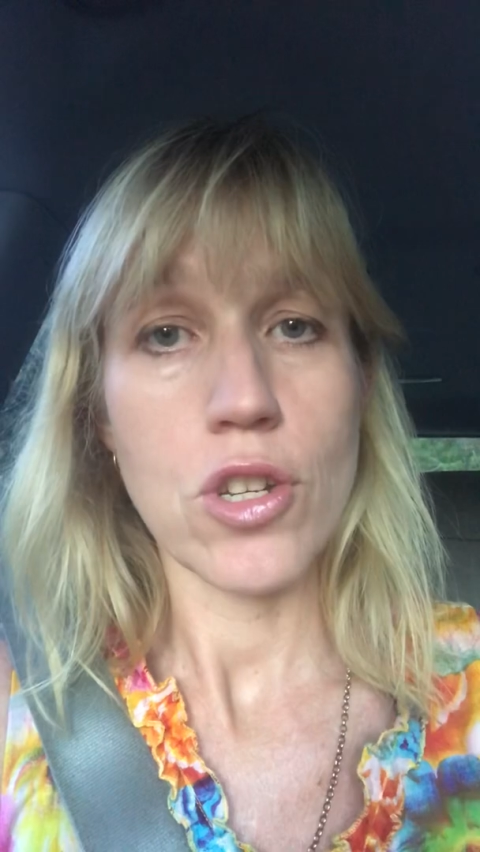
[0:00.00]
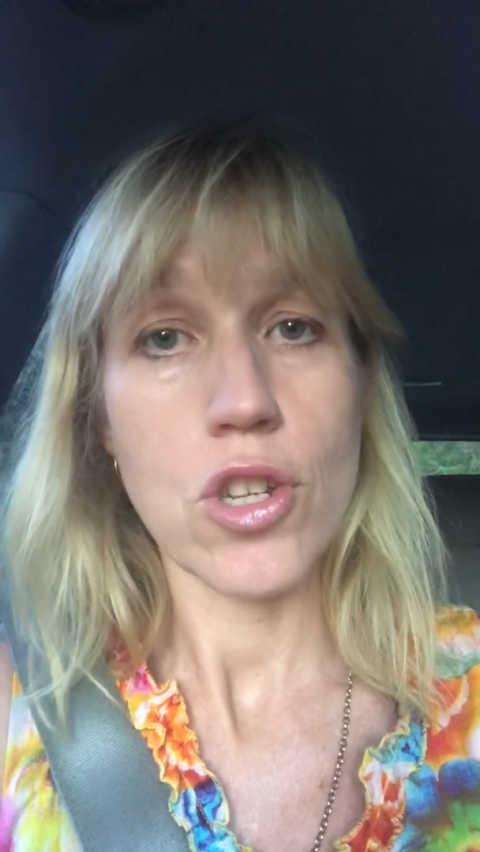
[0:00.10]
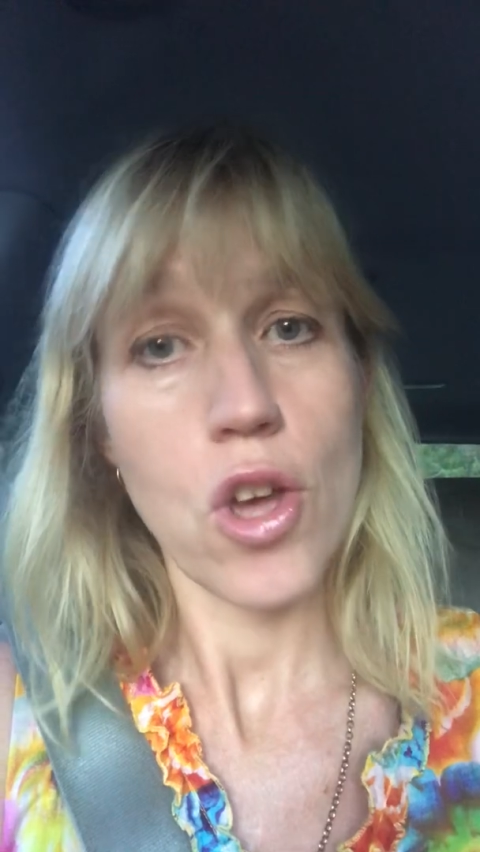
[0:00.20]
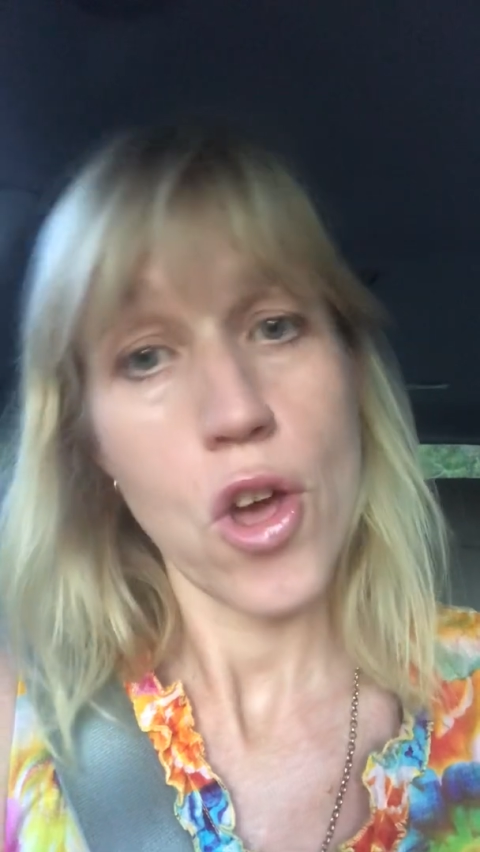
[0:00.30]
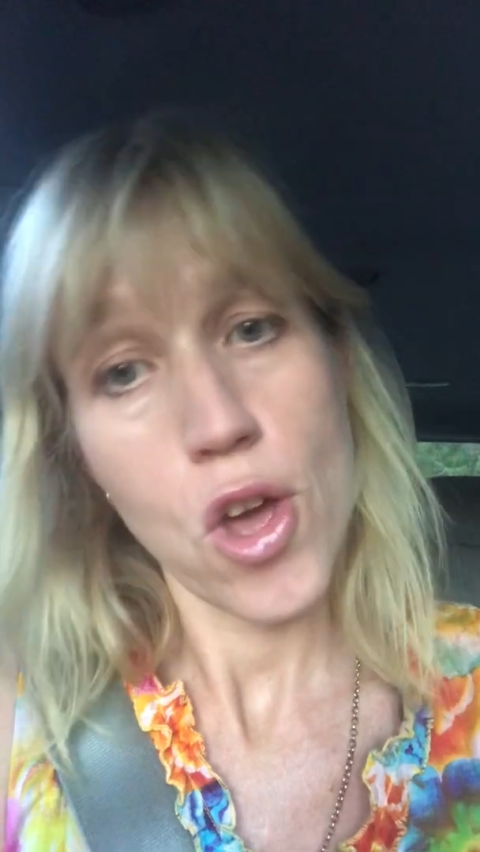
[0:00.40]

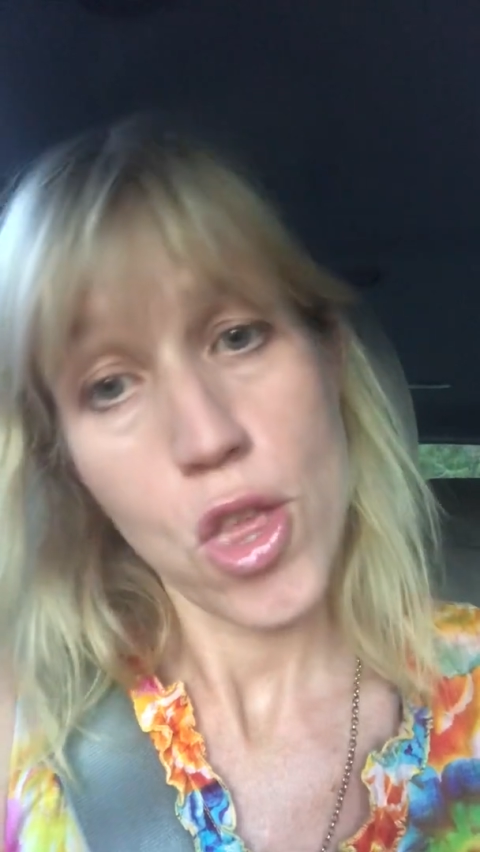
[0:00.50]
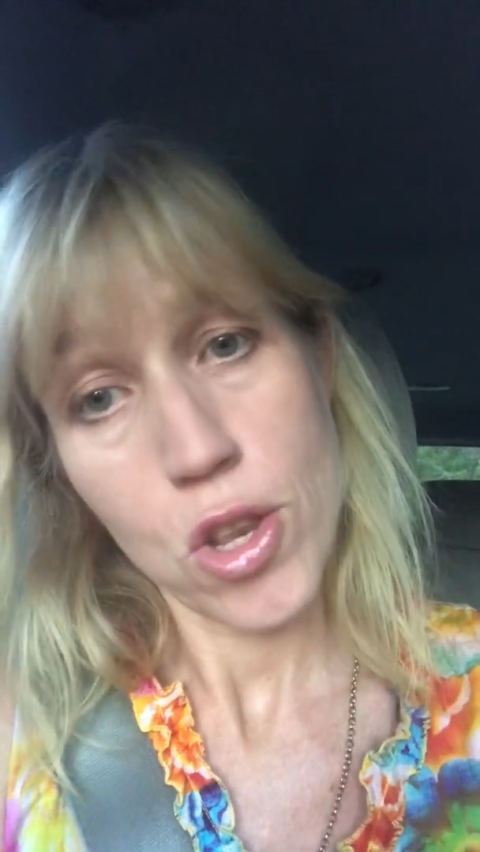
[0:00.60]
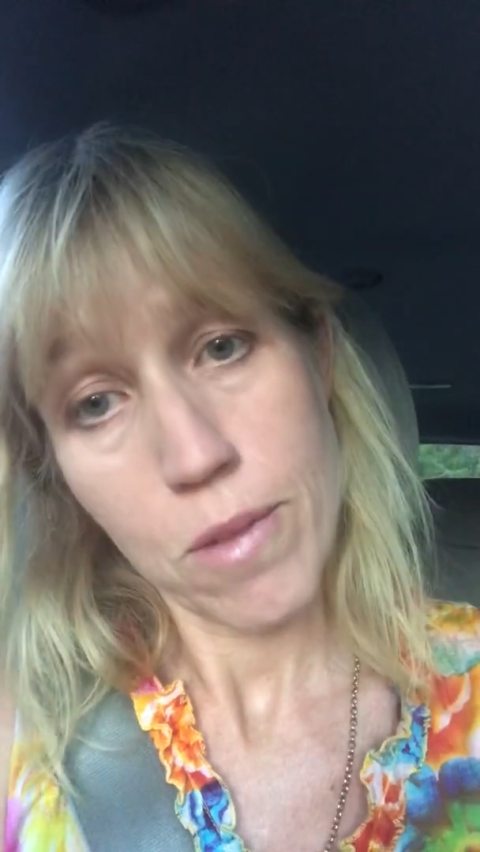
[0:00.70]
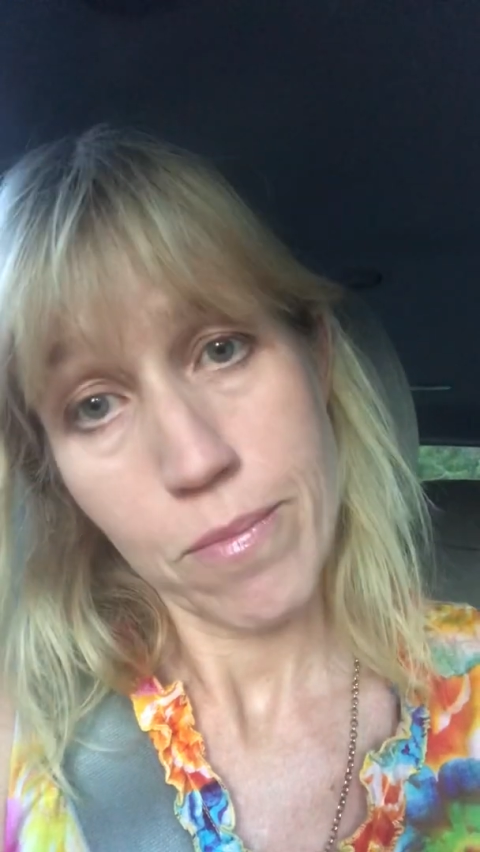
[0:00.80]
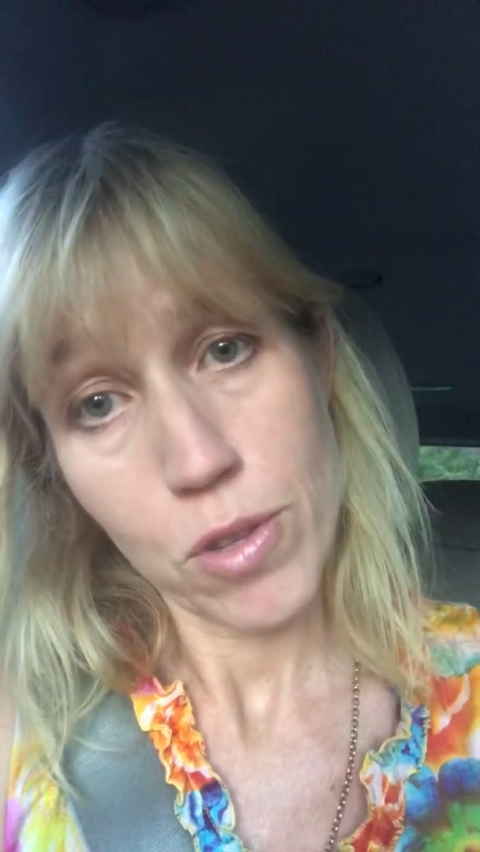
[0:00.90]

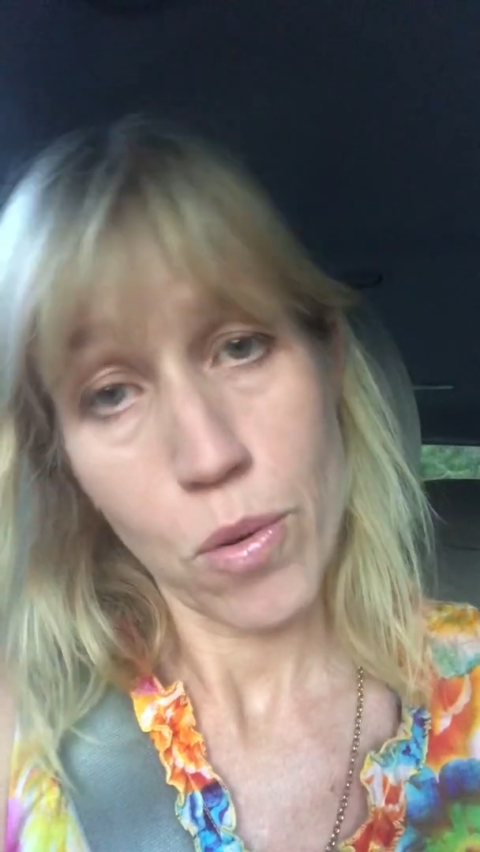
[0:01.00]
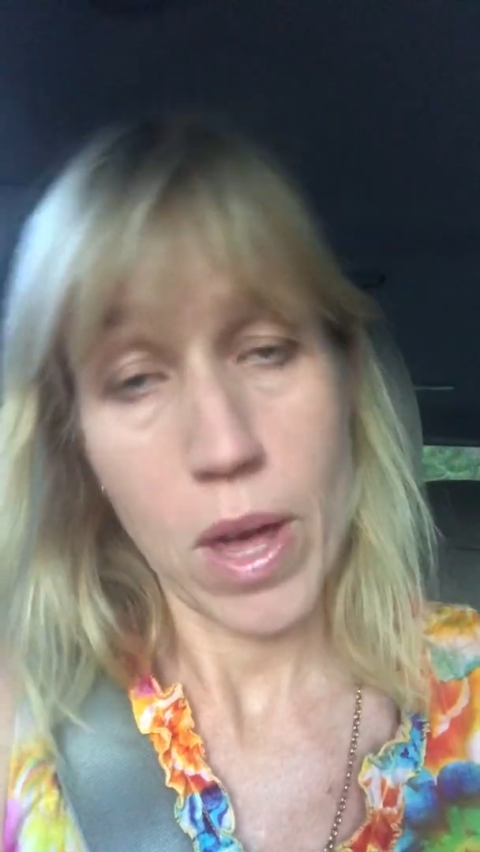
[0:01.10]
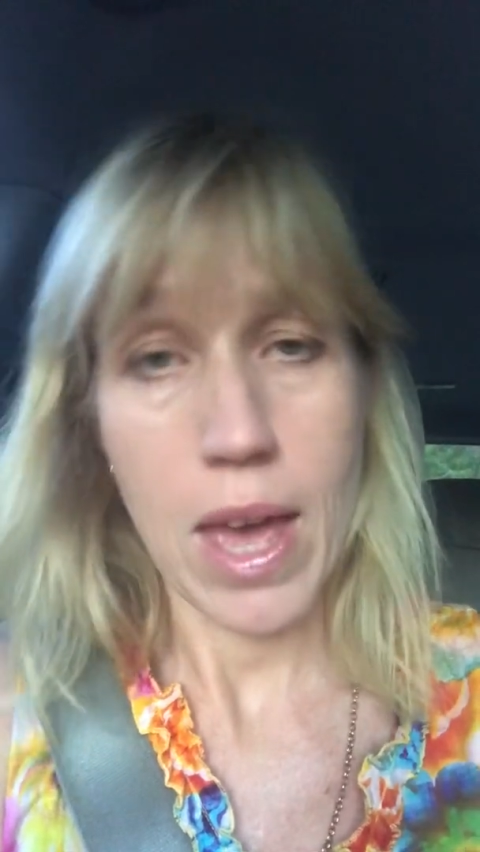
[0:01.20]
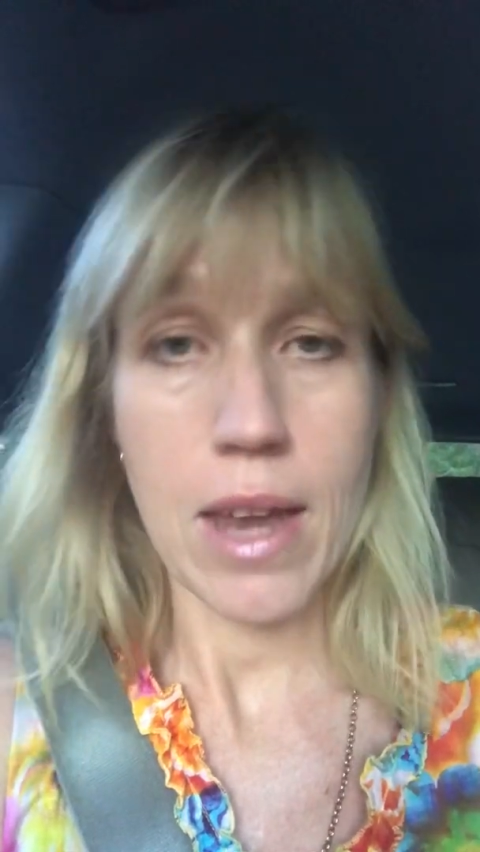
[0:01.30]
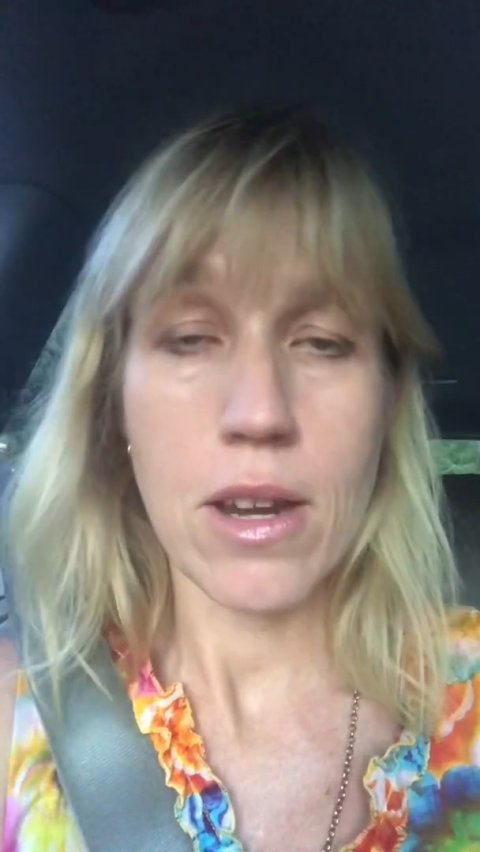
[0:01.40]
turn your
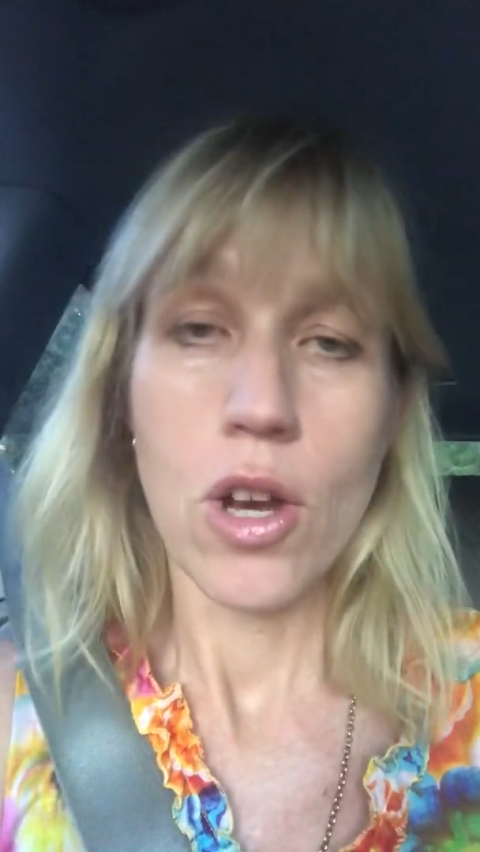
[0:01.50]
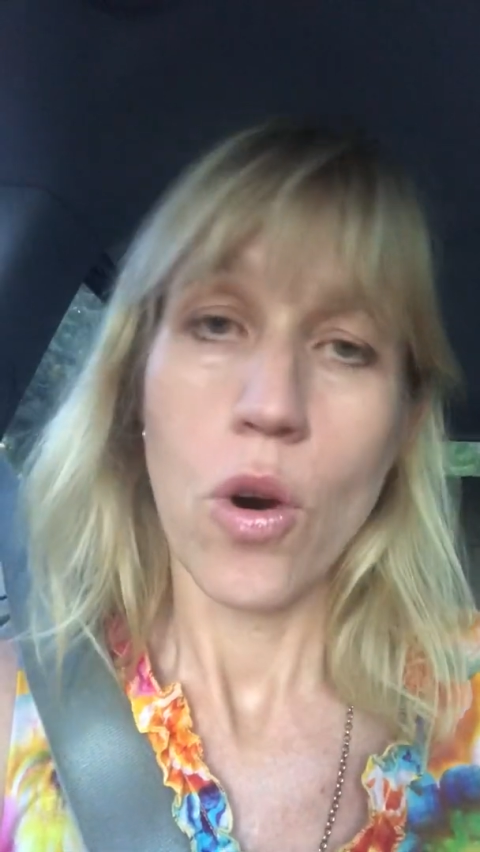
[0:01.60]
head